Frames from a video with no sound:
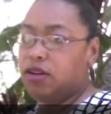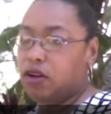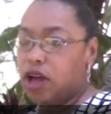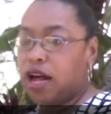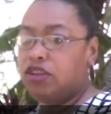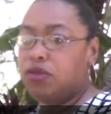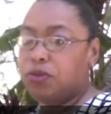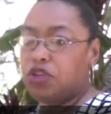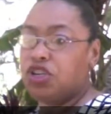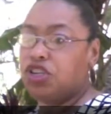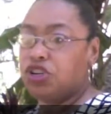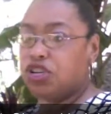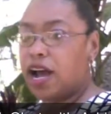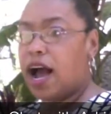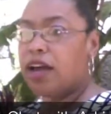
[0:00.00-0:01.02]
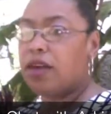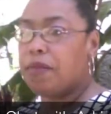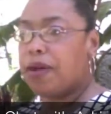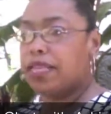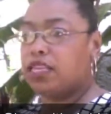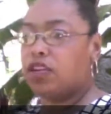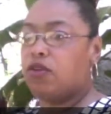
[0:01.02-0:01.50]
contributions are
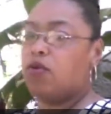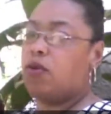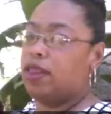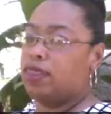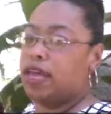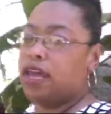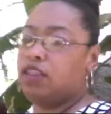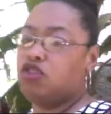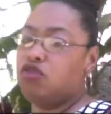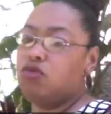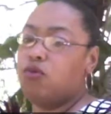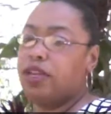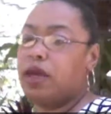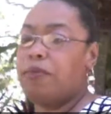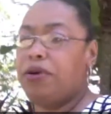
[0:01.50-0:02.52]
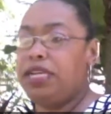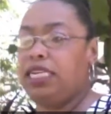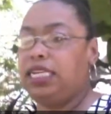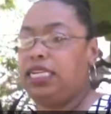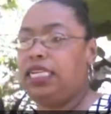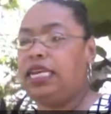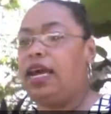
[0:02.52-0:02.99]
documented, or what they do, what they bring
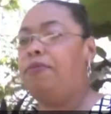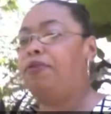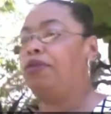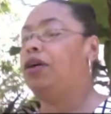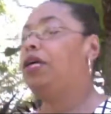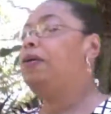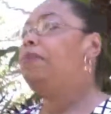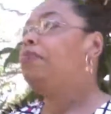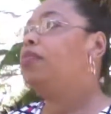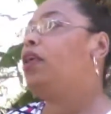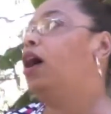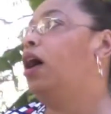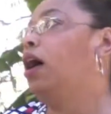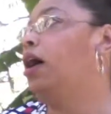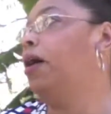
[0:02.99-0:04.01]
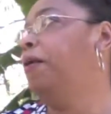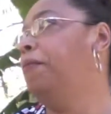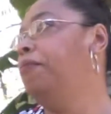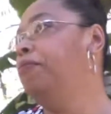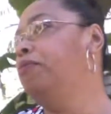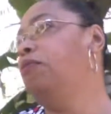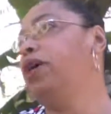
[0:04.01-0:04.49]
to the table.
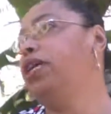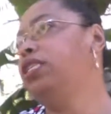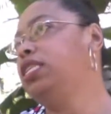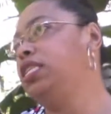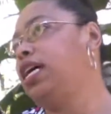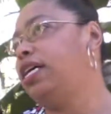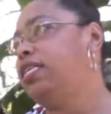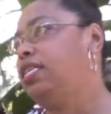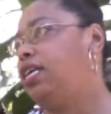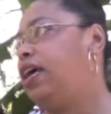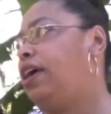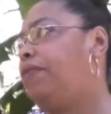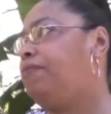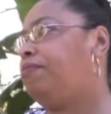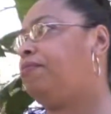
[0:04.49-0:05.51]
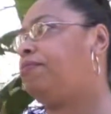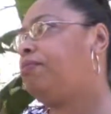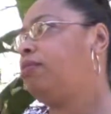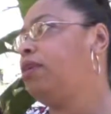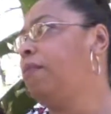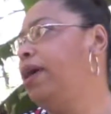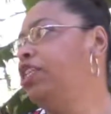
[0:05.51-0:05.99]
What else did I say?
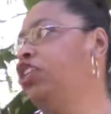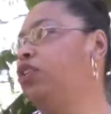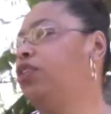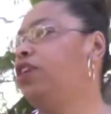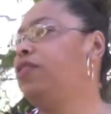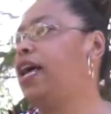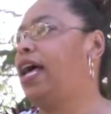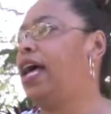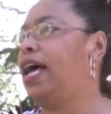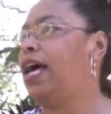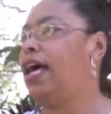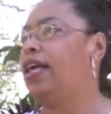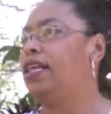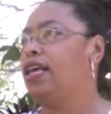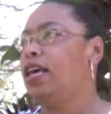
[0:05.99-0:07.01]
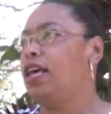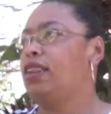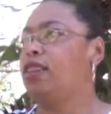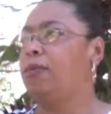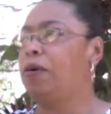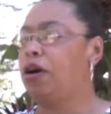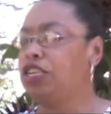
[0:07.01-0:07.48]
Make sure that
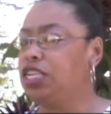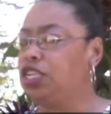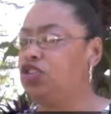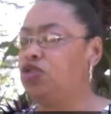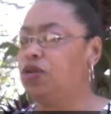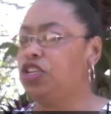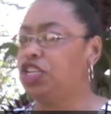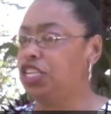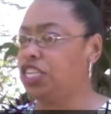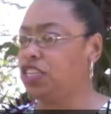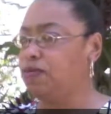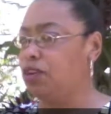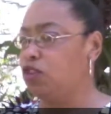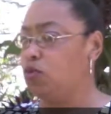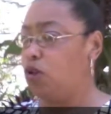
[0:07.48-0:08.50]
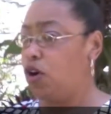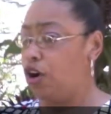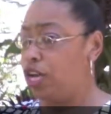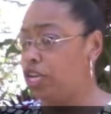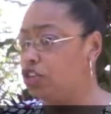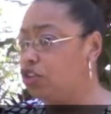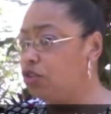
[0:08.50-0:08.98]
the person is doing just as much
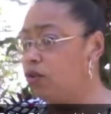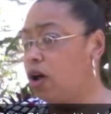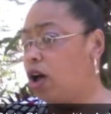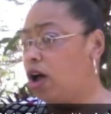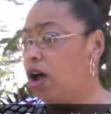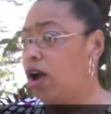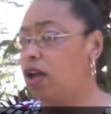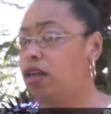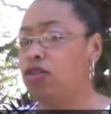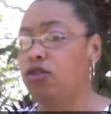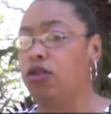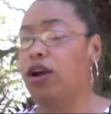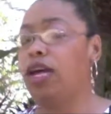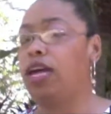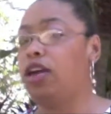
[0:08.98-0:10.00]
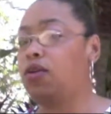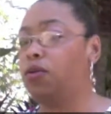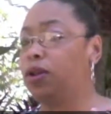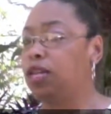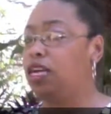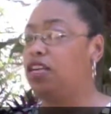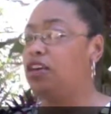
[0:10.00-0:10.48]
work as you are. You are
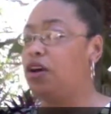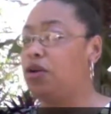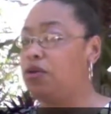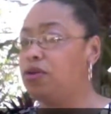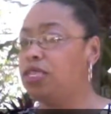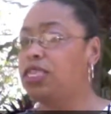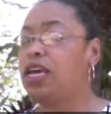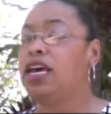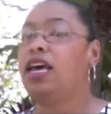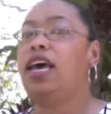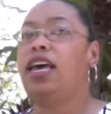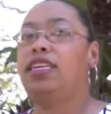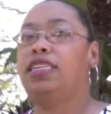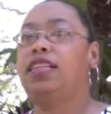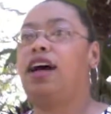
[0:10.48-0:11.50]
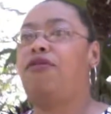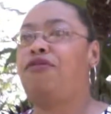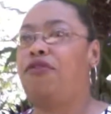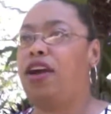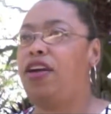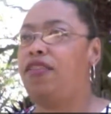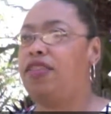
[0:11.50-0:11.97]
equally yoked. It's not
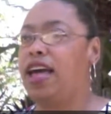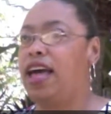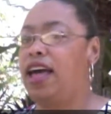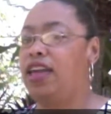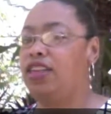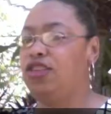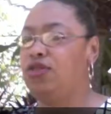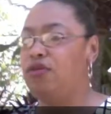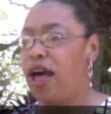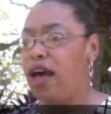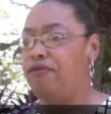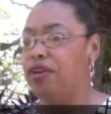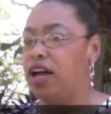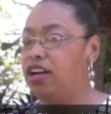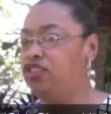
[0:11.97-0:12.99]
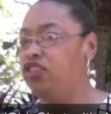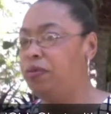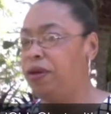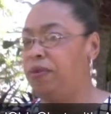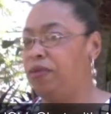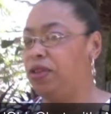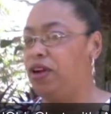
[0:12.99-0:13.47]
fair that you have
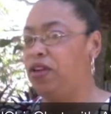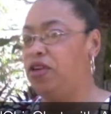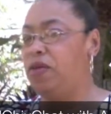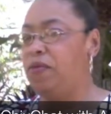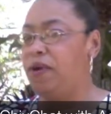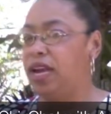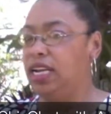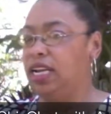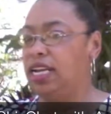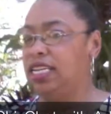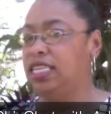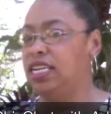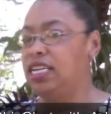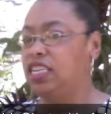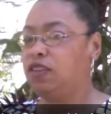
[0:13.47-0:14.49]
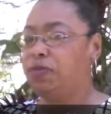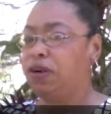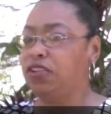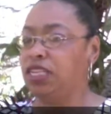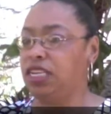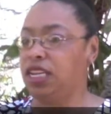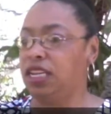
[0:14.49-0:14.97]
100 people on your mailing list and this
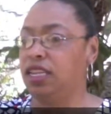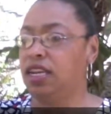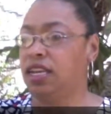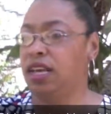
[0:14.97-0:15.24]
person